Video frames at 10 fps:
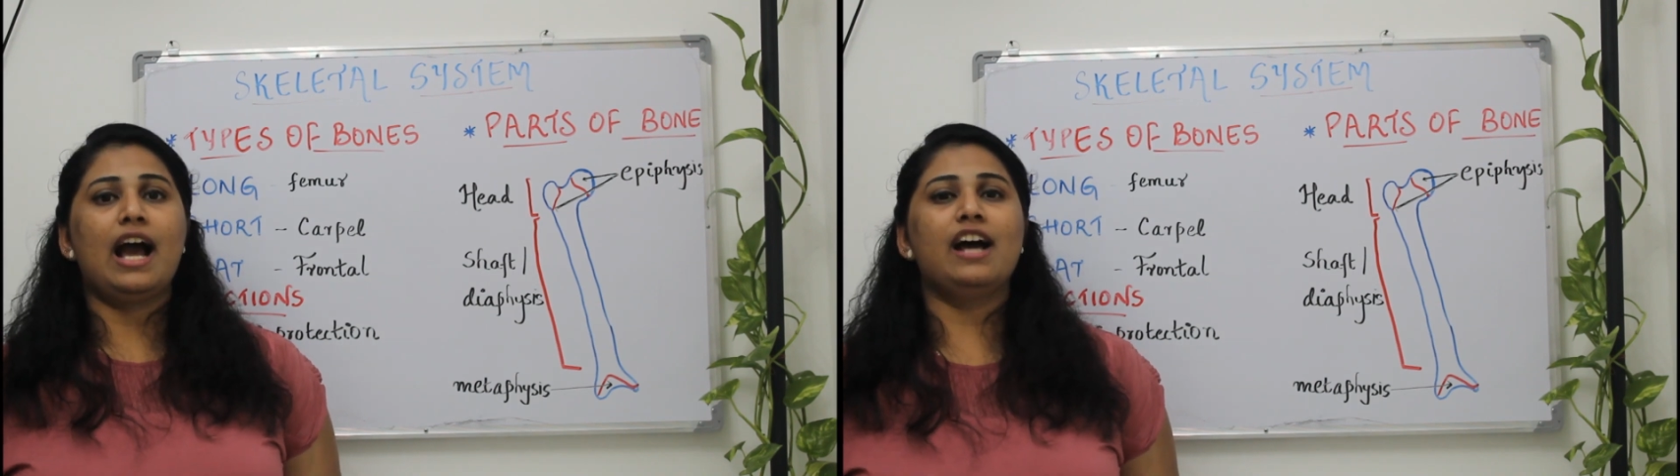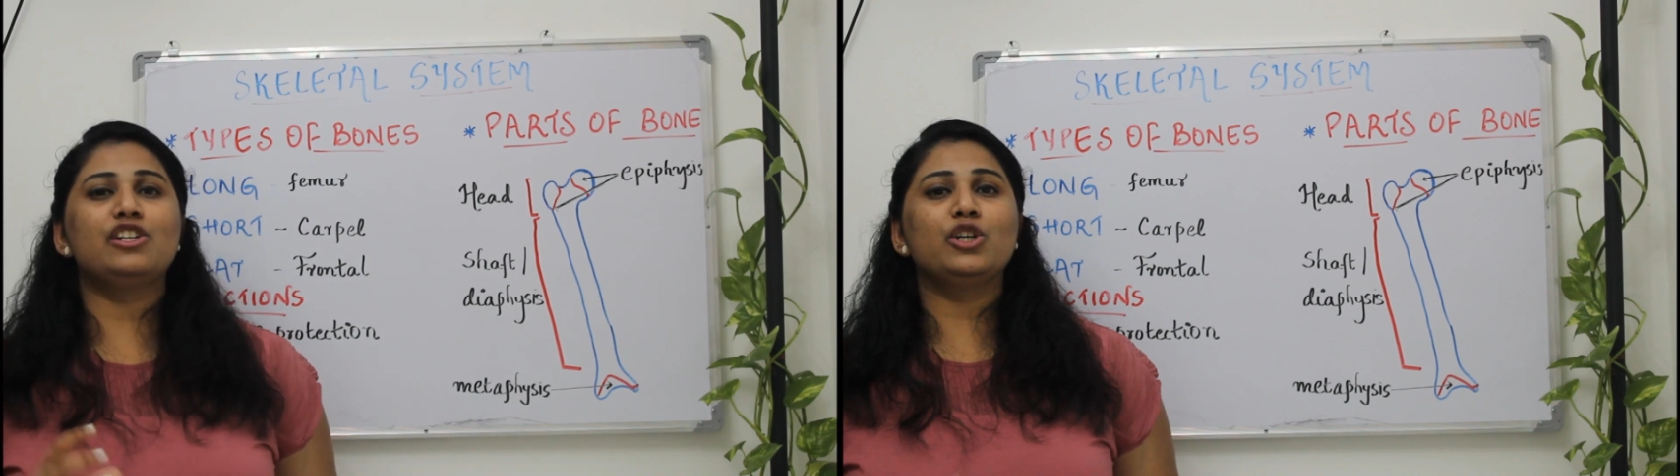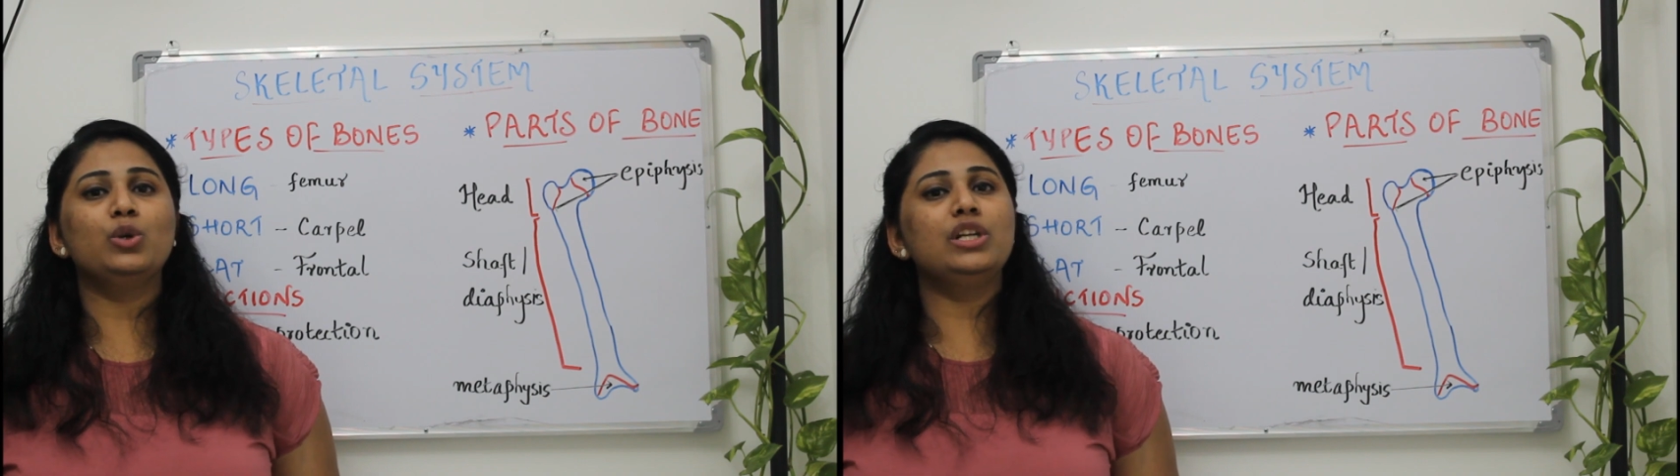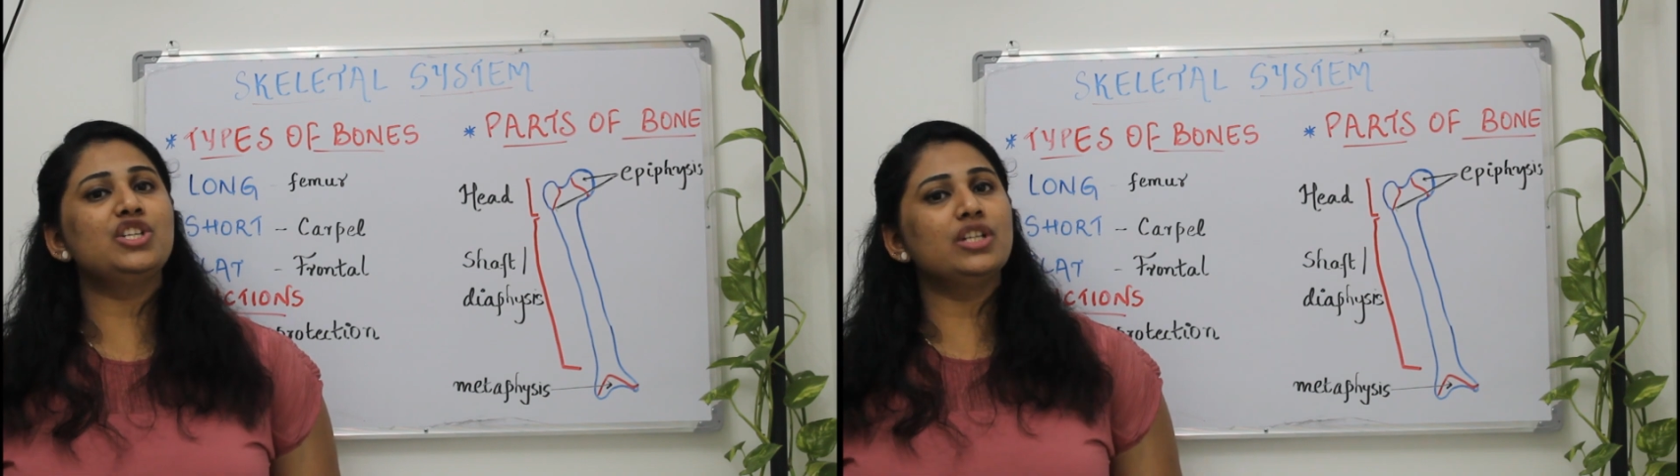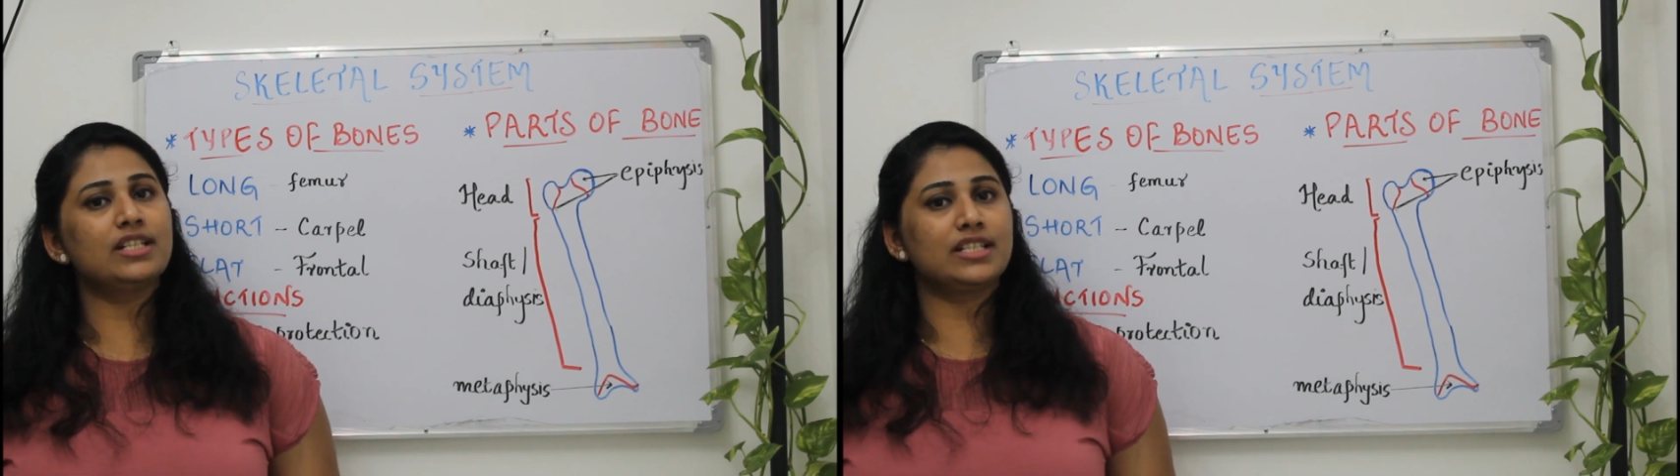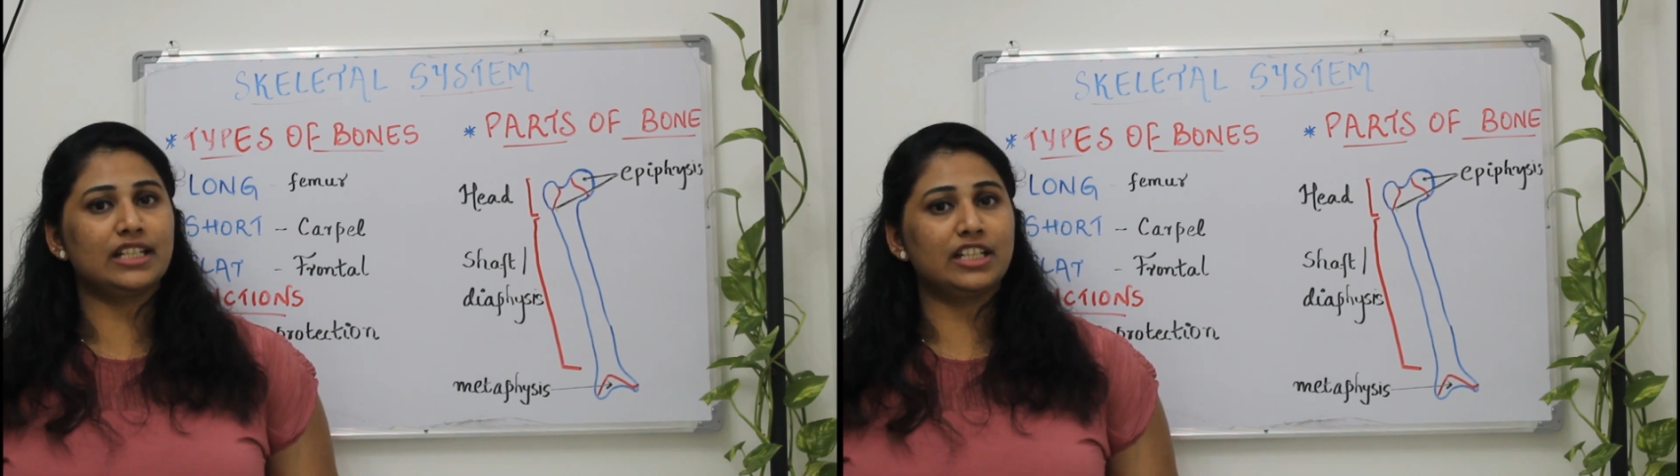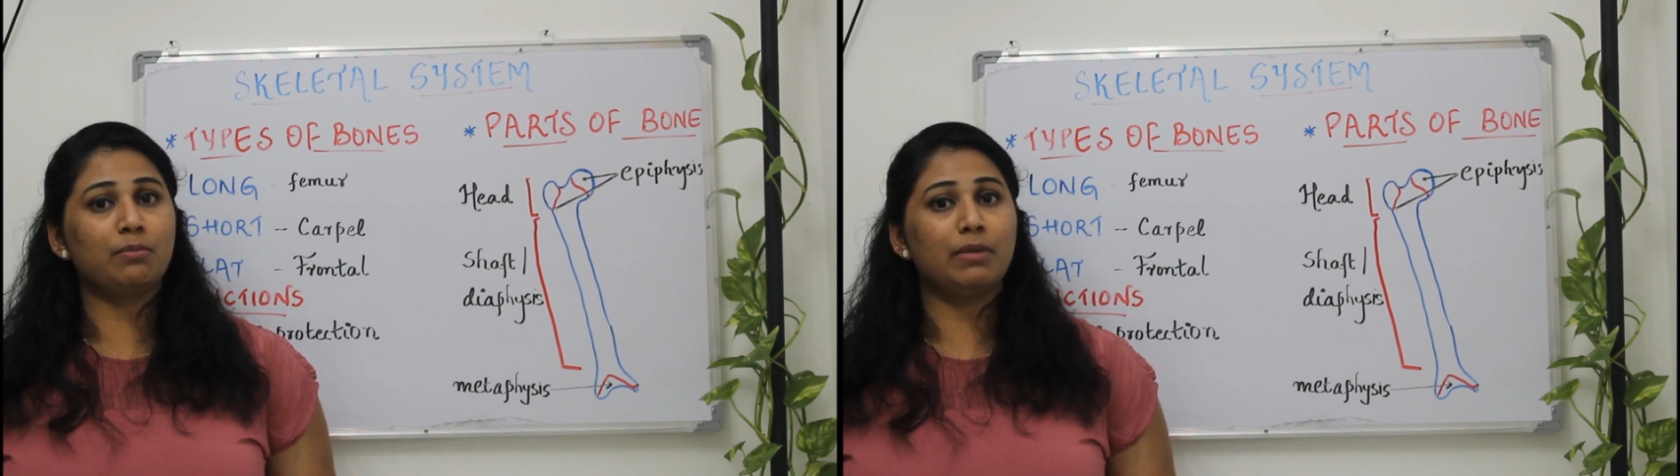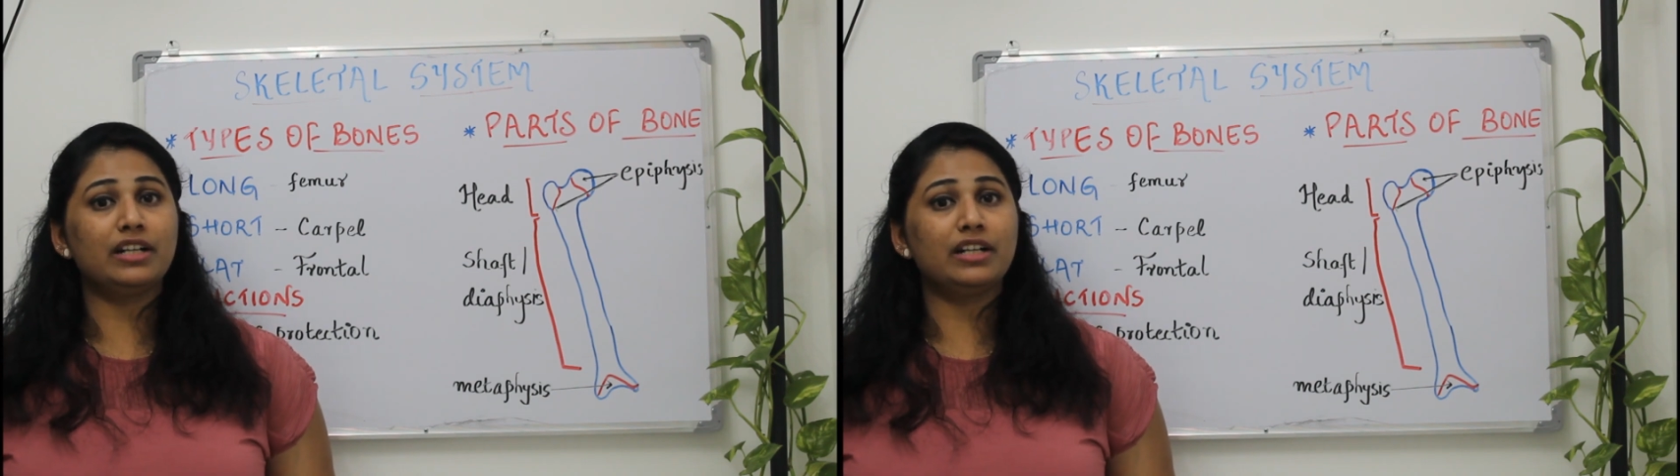Articulation is nothing